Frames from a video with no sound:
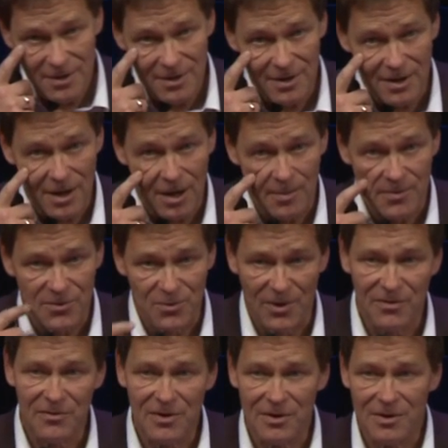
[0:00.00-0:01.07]
um,
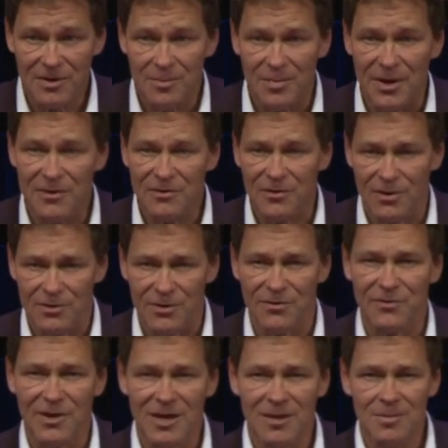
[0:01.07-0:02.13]
thruster based on the
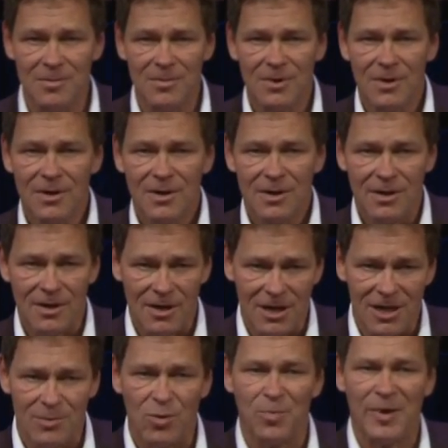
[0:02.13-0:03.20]
same
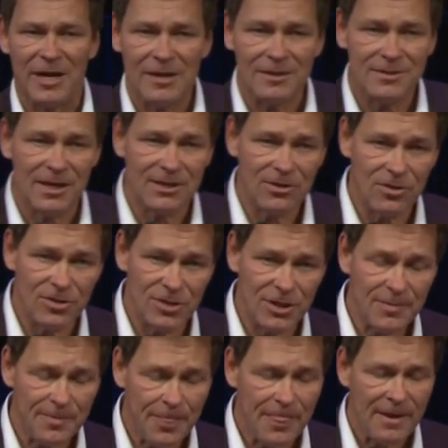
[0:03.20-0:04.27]
uh, propellant
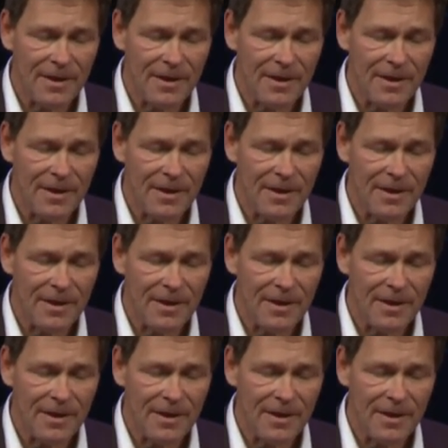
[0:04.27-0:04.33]
technology.